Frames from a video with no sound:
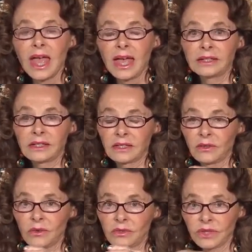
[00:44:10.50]
And
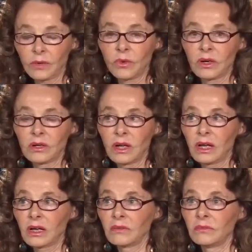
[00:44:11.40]
there were
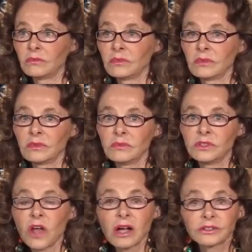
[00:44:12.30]
uh,
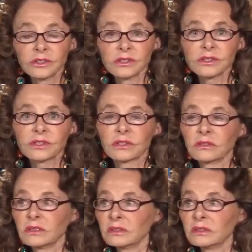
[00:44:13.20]
doctors,